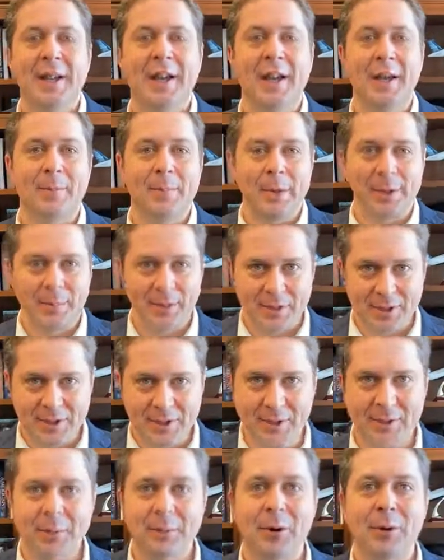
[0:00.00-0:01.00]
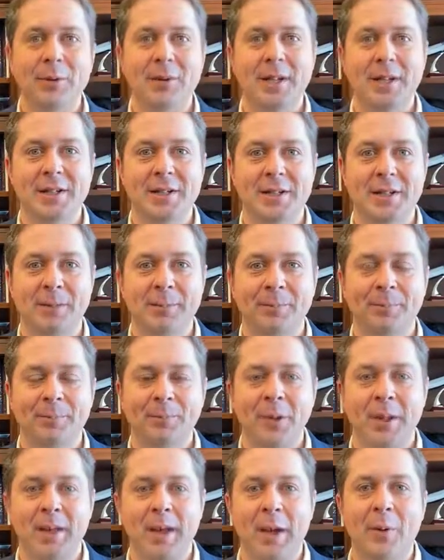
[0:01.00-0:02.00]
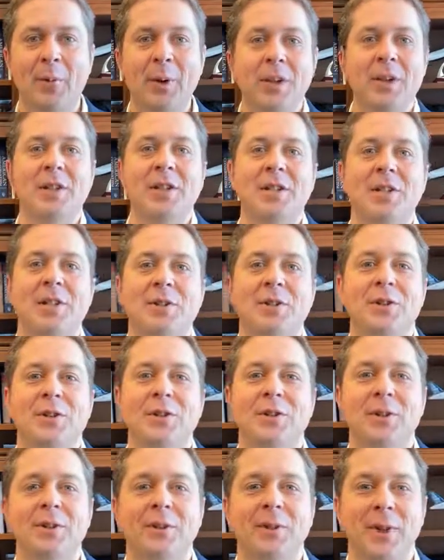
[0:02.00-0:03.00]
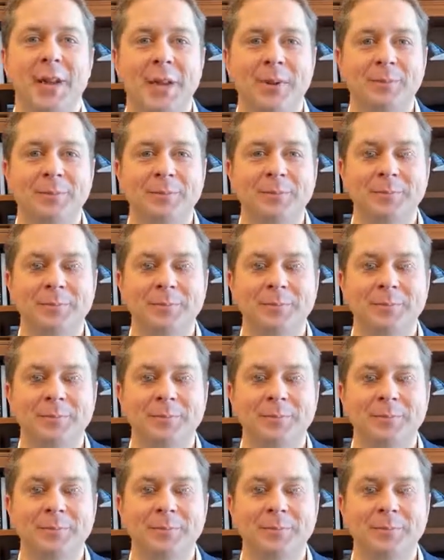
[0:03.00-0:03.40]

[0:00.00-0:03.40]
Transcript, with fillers: and people started protesting. And what did Justin Trudeau do then?